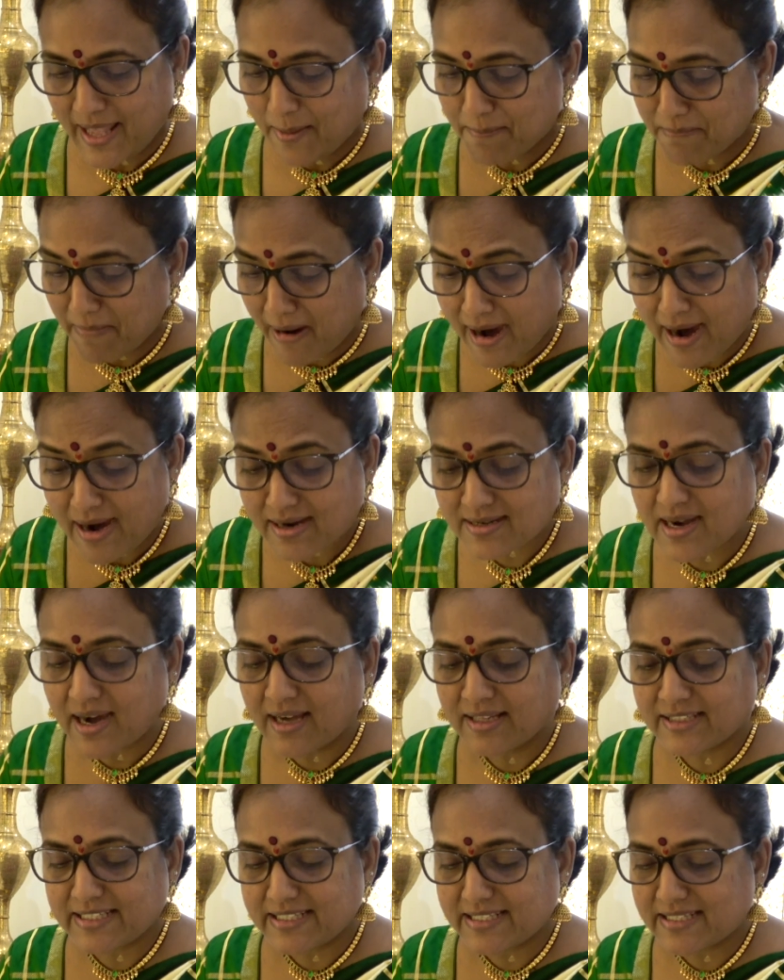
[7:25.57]

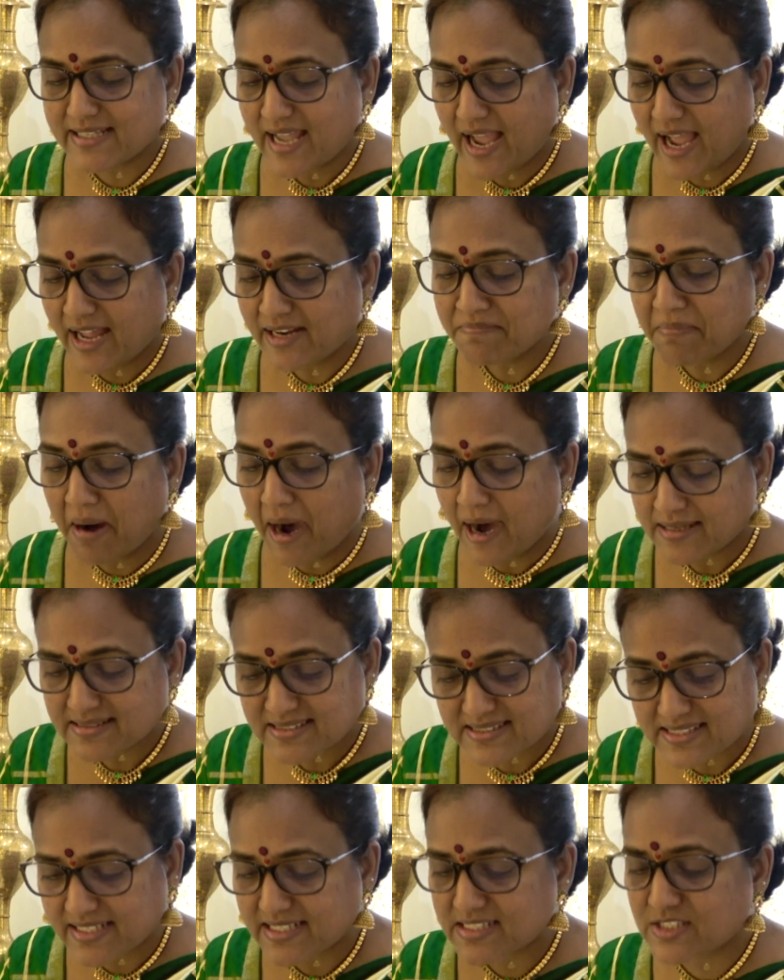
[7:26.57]
Mahakali and
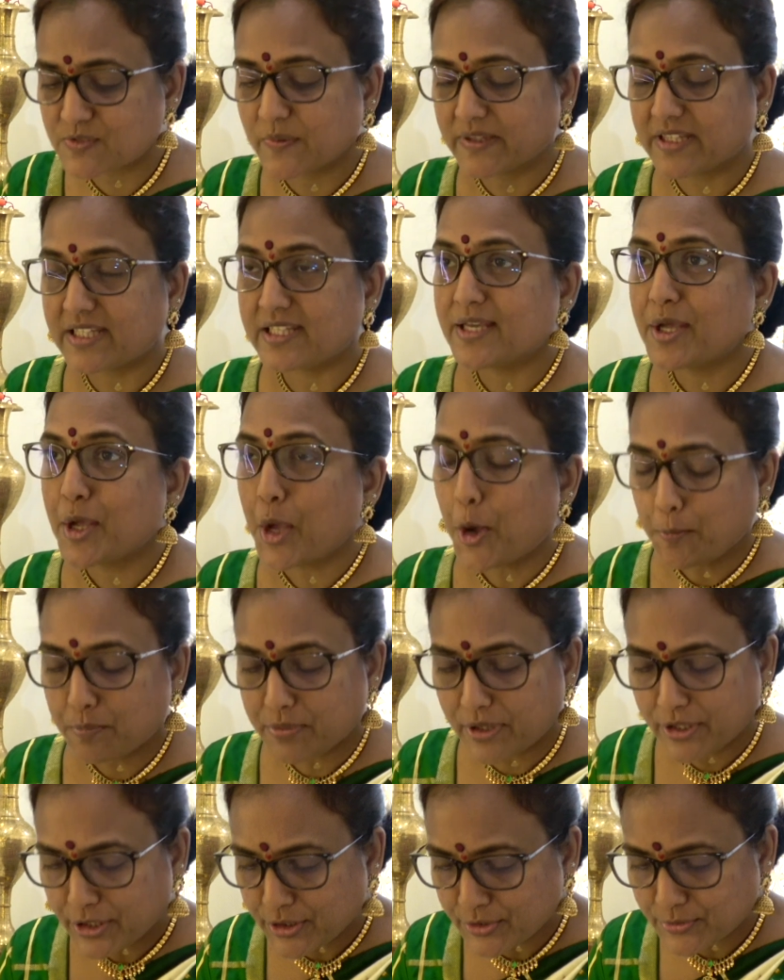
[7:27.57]
Mahasaraswati
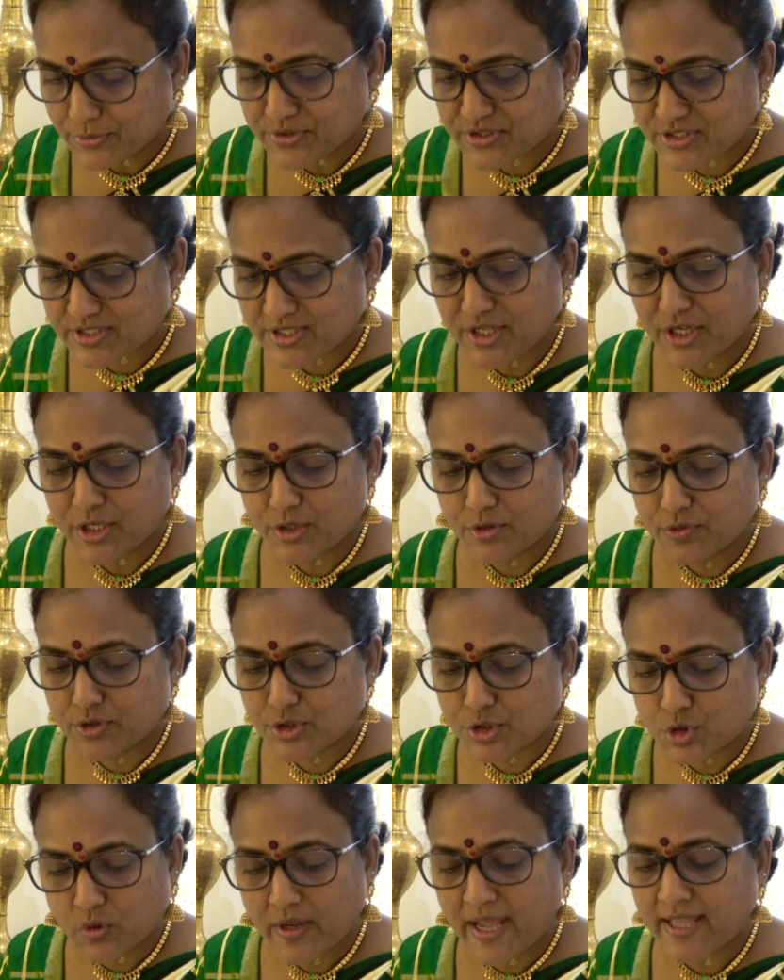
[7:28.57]
produced
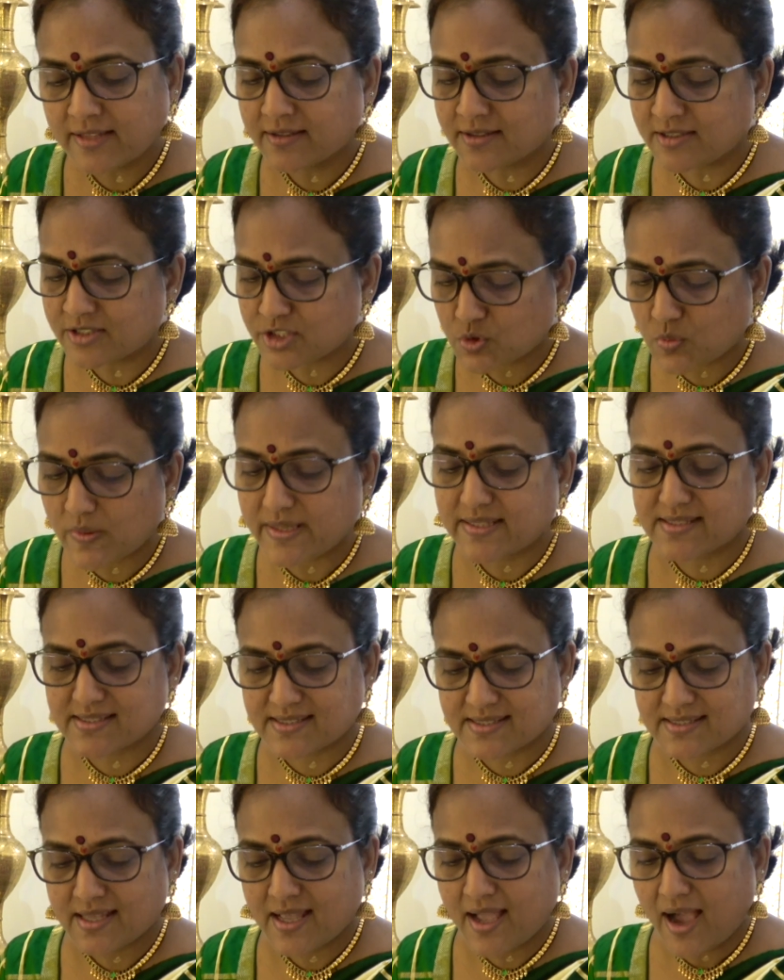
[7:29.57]
together
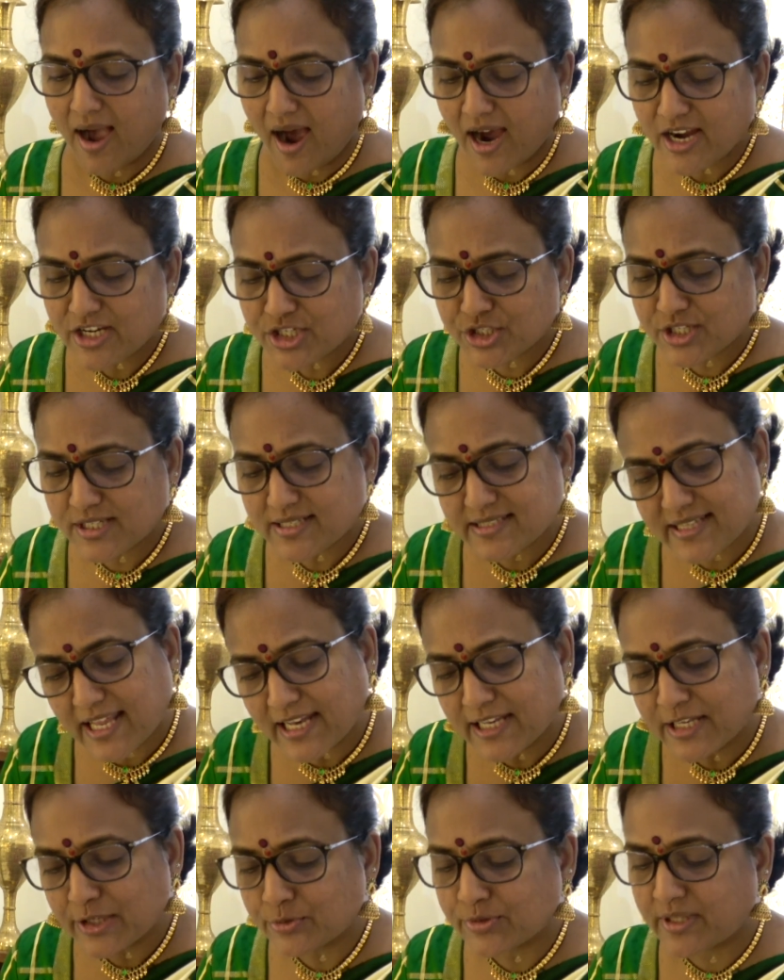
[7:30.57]
twins. I shall
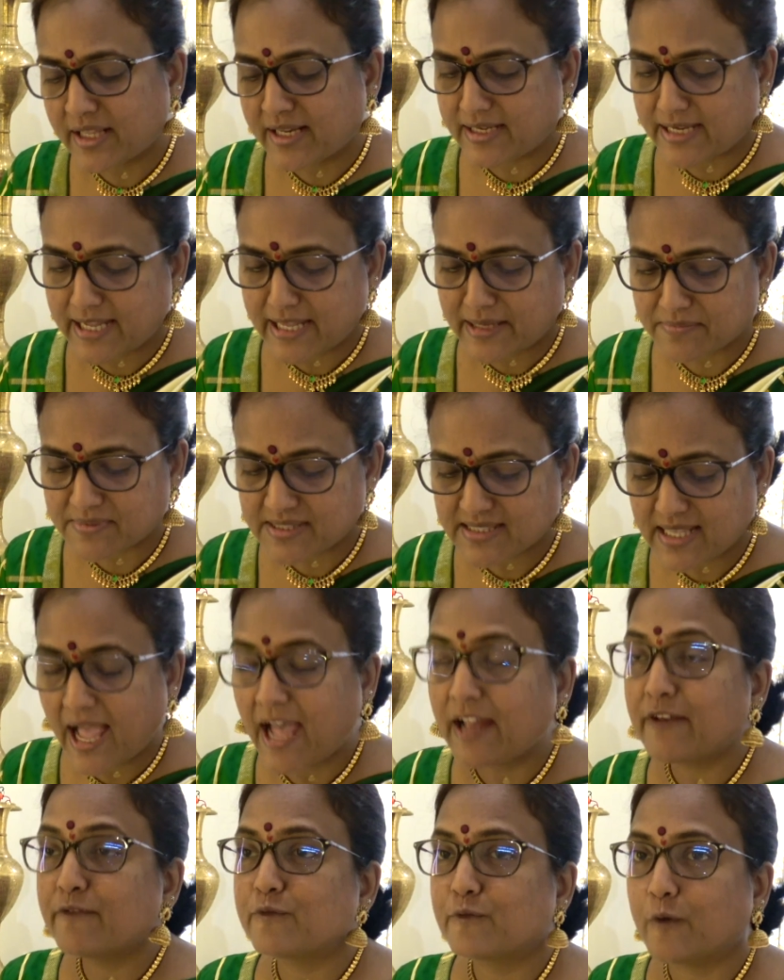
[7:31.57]
tell you their names
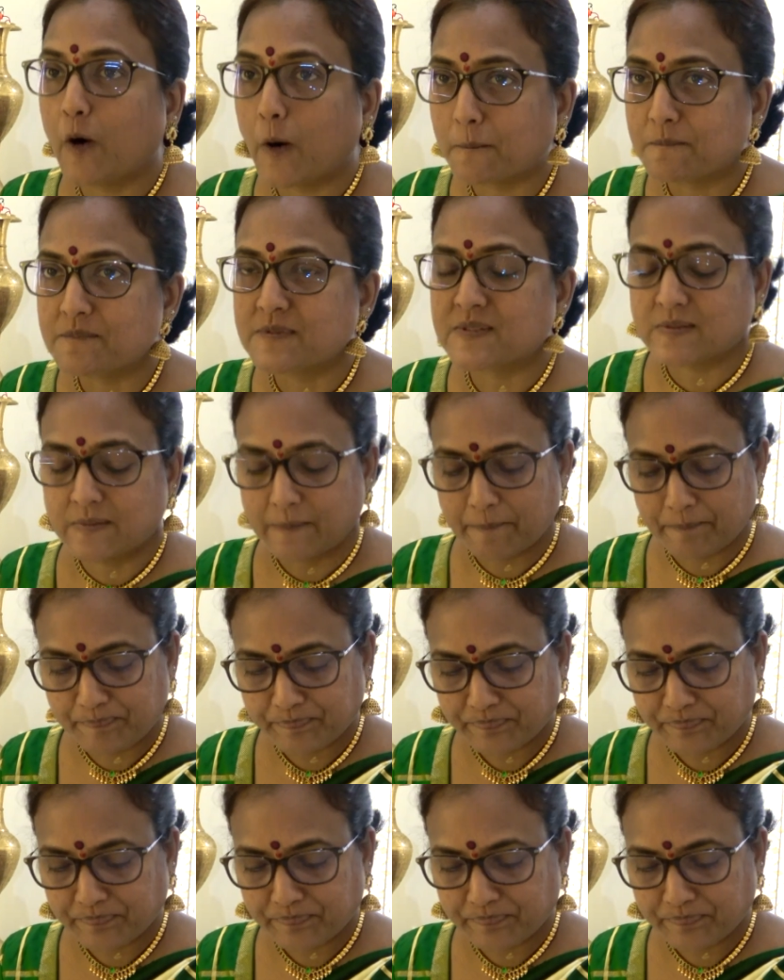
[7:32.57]
and forms.